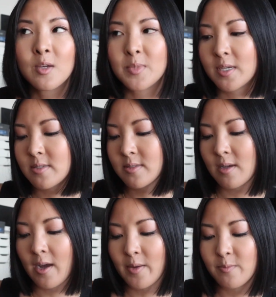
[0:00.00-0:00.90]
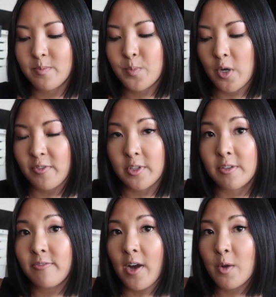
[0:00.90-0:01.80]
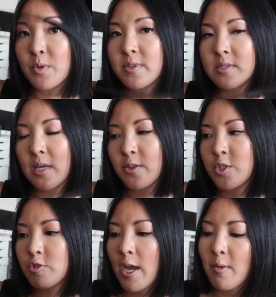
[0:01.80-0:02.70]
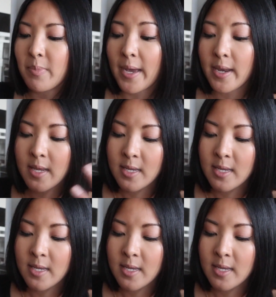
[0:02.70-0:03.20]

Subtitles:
because I'm perfectly fine with this leather strap, but